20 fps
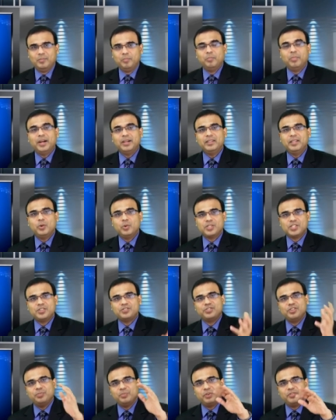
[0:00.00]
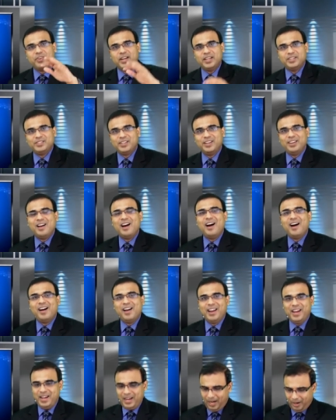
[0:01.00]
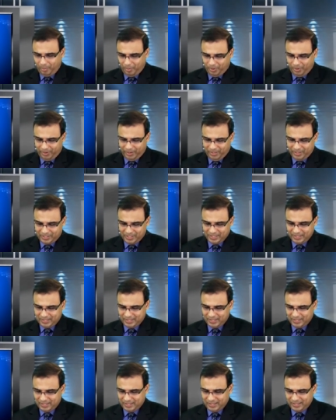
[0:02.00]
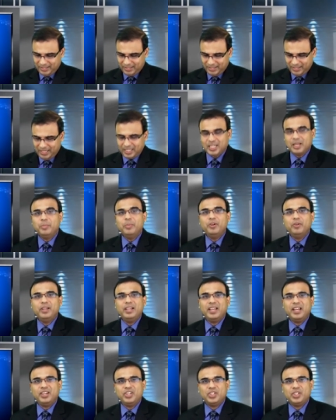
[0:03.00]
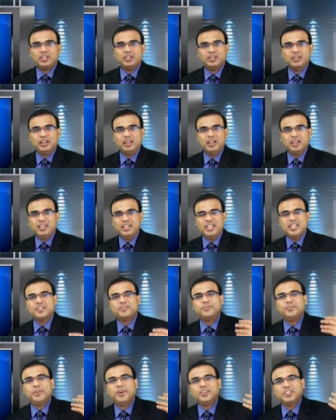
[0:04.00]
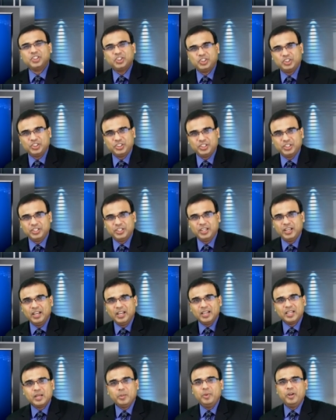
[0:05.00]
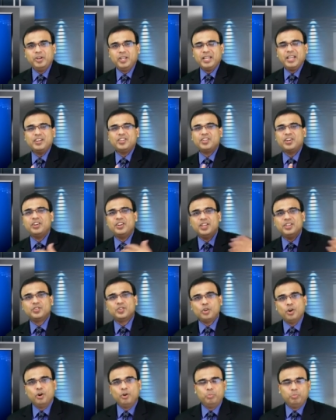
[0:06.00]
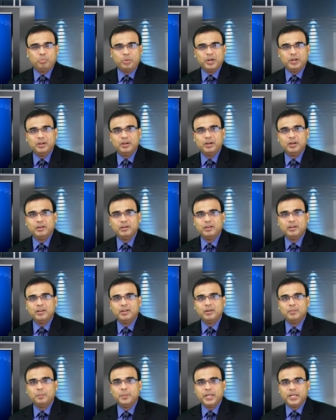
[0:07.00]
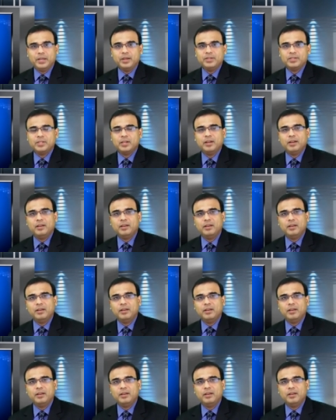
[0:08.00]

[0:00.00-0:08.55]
But there was a supervising eye upon it. Communication is fostered, communication is open because